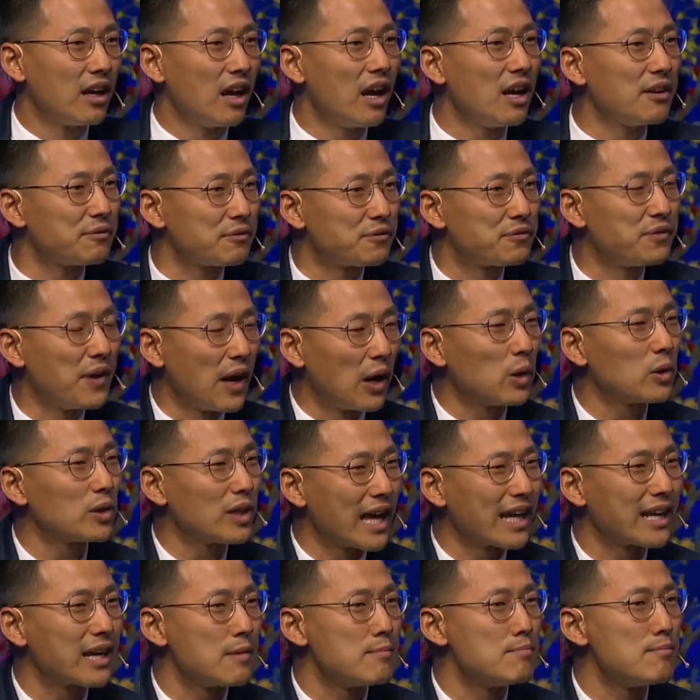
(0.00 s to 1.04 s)
it felt
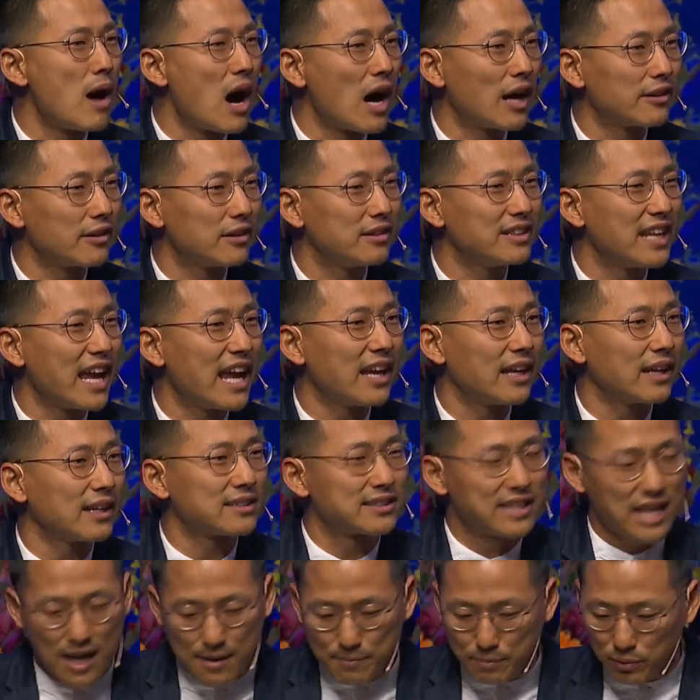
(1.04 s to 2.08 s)
like a modern day
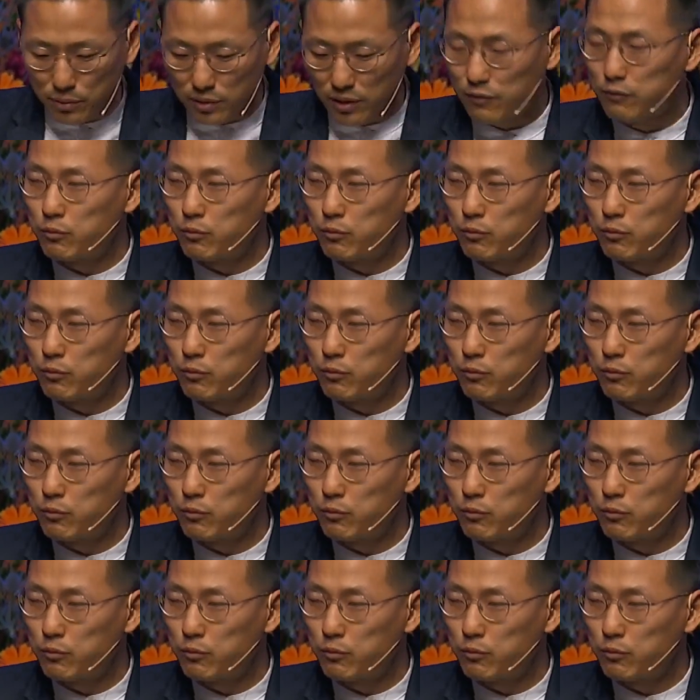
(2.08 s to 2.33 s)
example